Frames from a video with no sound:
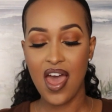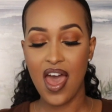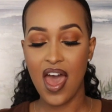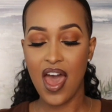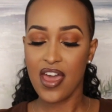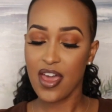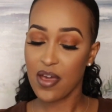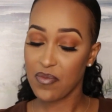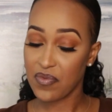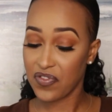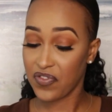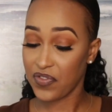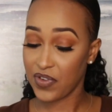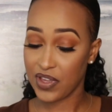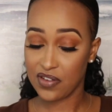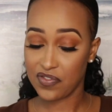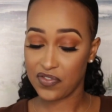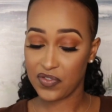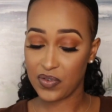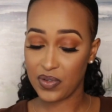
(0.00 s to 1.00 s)
I am
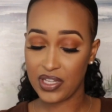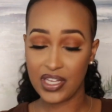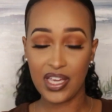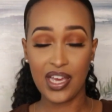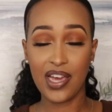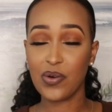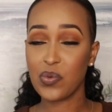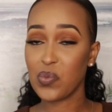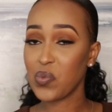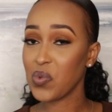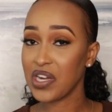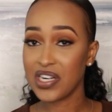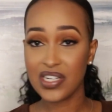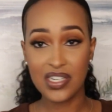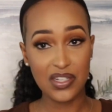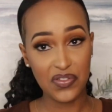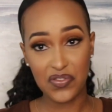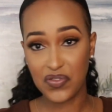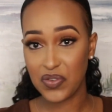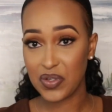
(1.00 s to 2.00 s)
fearfully and
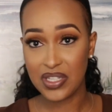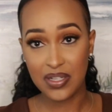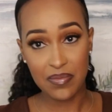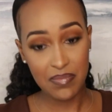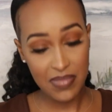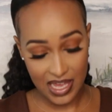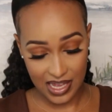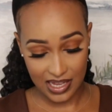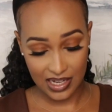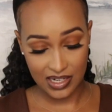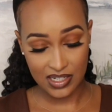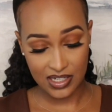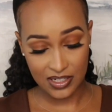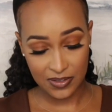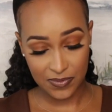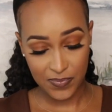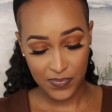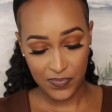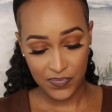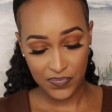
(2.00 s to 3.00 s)
wonderfully made.
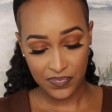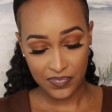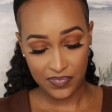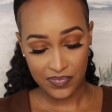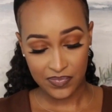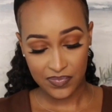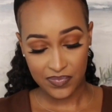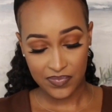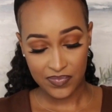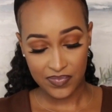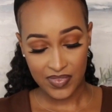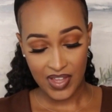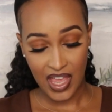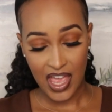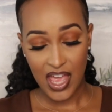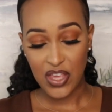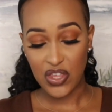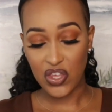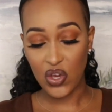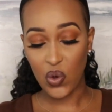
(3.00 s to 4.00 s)

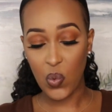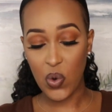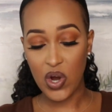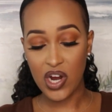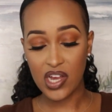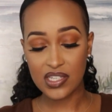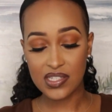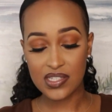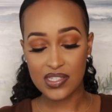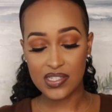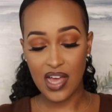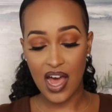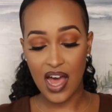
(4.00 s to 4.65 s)
Your works